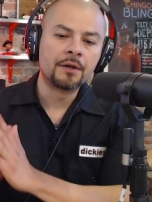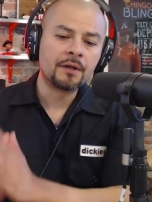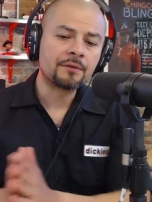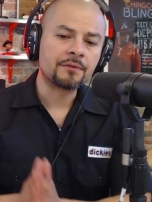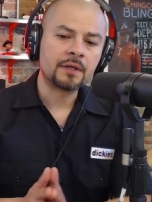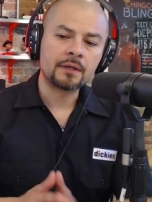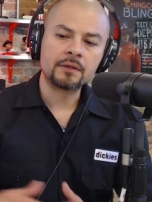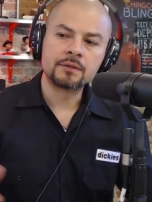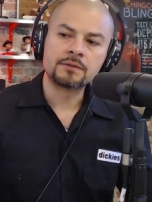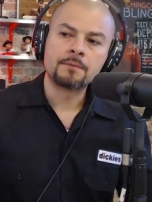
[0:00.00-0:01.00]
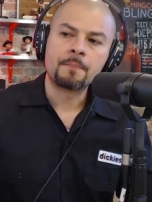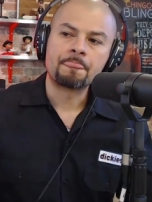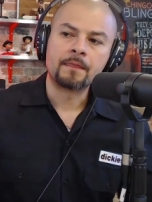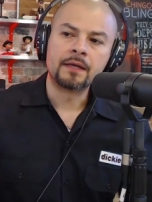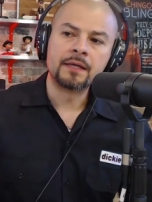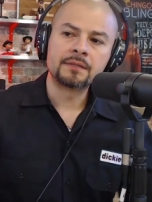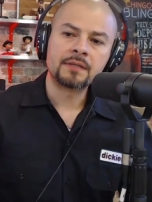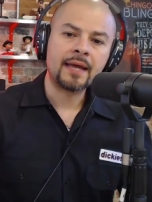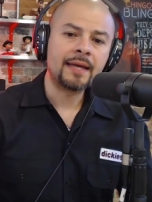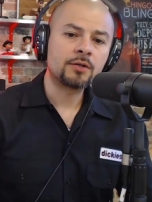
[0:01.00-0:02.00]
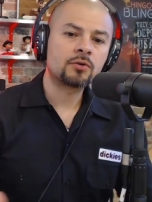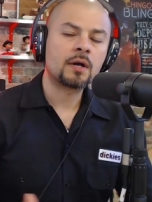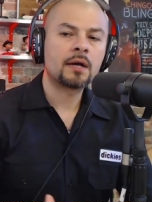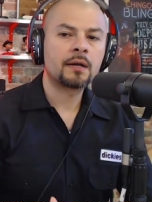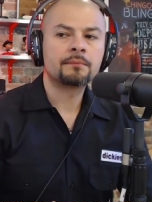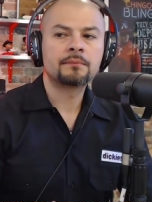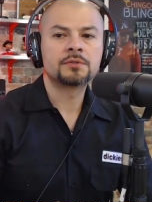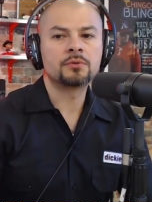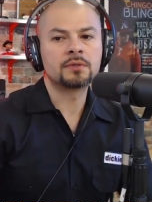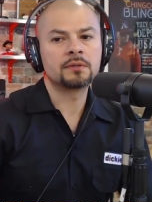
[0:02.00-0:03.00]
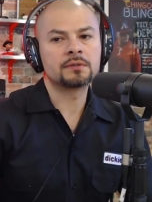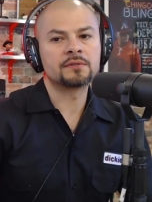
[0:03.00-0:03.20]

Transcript: Another thing is it is a hate crime to, a,